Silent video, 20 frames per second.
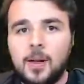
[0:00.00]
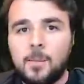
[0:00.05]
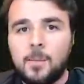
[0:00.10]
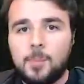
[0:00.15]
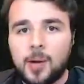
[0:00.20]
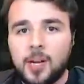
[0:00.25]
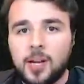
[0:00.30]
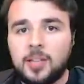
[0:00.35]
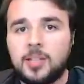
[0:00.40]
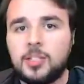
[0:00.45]

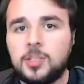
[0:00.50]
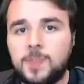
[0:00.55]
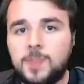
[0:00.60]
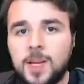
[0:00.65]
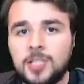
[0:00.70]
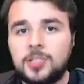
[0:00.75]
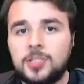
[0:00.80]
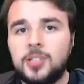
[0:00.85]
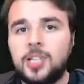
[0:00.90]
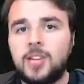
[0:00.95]
But there's
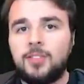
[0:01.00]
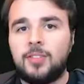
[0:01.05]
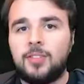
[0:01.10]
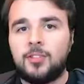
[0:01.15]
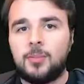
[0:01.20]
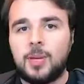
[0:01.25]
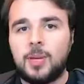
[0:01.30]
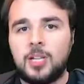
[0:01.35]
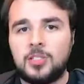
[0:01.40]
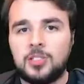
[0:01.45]
basically enough
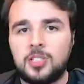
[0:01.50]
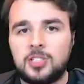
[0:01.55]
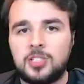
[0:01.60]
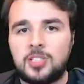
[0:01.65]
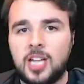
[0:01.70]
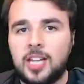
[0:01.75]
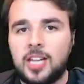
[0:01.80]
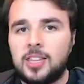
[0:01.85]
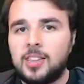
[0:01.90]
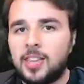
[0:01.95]
information to
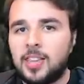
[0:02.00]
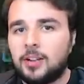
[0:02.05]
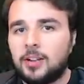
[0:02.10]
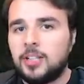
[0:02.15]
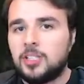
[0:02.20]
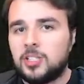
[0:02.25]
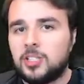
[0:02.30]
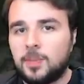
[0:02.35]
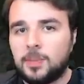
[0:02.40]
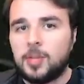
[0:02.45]
say there
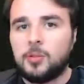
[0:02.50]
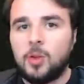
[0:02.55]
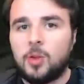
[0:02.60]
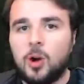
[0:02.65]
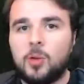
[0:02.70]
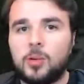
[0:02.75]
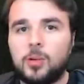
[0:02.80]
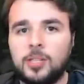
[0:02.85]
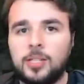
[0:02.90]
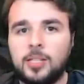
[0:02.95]
is something
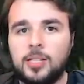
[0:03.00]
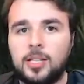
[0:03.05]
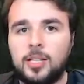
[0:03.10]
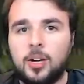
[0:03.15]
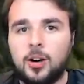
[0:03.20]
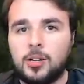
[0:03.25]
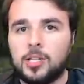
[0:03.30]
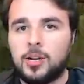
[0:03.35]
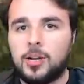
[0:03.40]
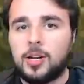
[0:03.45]
wrong with the
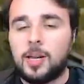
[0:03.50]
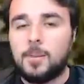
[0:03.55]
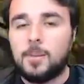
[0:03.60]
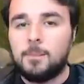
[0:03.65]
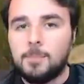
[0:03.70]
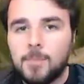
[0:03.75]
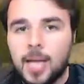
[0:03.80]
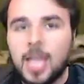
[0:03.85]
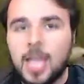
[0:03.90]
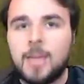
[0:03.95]
audio. And it
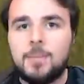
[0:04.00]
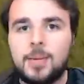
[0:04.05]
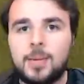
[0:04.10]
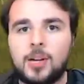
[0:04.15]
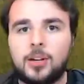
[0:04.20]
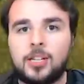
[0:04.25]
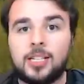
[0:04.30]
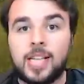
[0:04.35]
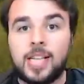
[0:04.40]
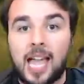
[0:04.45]
may be
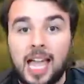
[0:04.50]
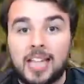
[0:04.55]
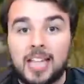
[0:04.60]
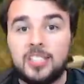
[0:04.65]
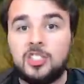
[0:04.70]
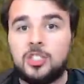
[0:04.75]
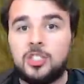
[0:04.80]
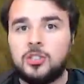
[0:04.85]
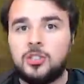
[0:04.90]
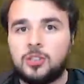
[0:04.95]
on an
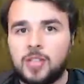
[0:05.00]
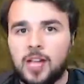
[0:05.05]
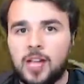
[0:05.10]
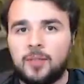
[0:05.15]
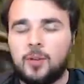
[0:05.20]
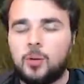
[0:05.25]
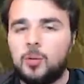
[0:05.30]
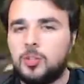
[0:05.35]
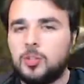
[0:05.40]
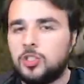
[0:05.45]
engine
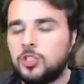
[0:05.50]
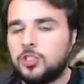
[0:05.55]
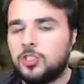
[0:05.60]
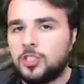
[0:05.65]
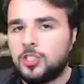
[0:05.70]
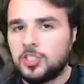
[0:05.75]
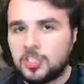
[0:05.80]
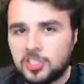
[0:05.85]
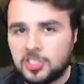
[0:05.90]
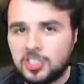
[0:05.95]
level, which is
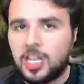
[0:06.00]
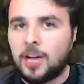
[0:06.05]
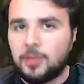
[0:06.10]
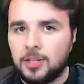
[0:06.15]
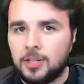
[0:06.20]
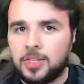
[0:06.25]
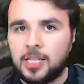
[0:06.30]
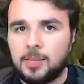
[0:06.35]
the scary thing